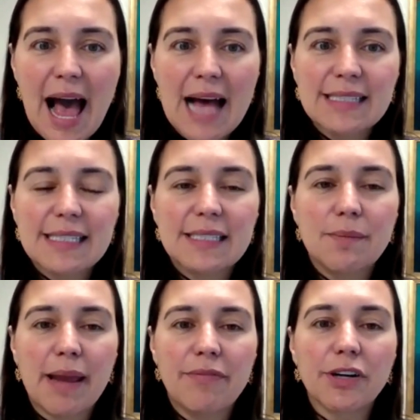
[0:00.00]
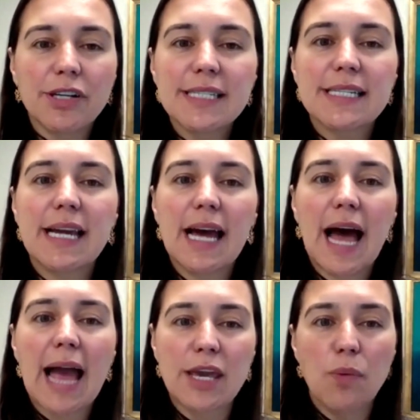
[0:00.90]
asks, my first
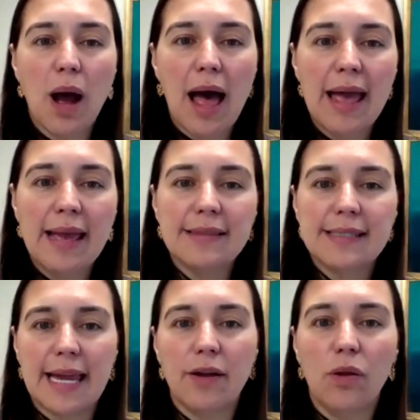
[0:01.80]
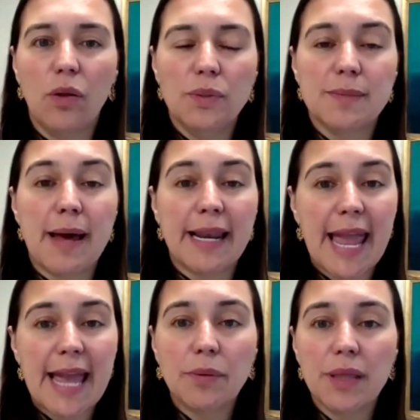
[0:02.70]
IUI cycle was
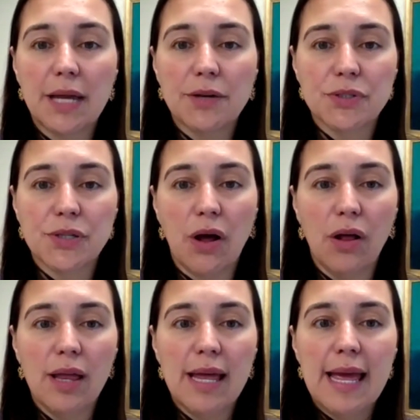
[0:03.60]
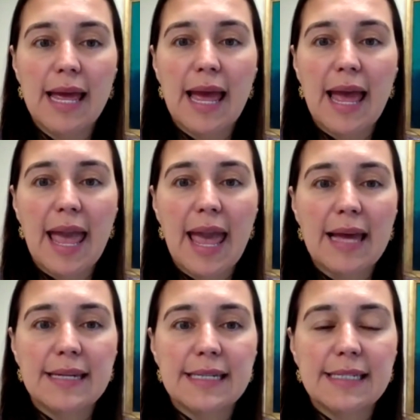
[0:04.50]
medicated with letrozole
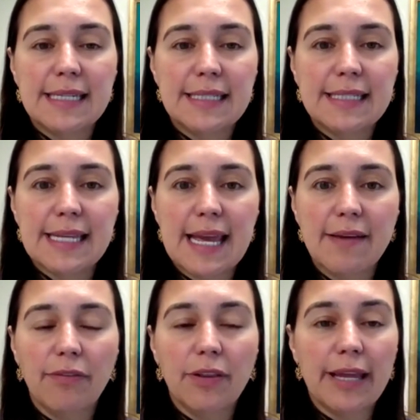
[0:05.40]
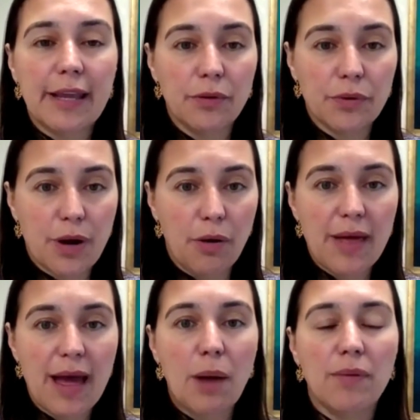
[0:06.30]
and did see follicular growth,
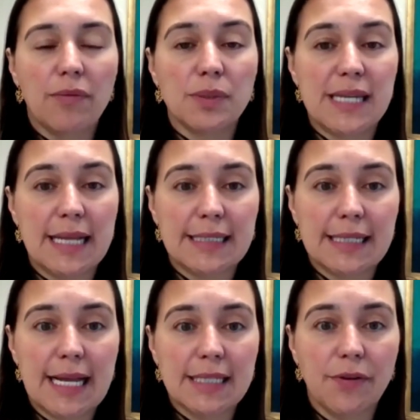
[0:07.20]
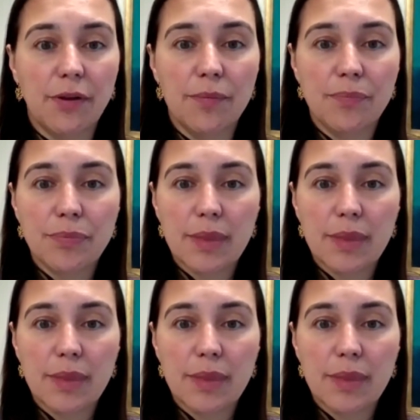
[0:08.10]
however, was not successful.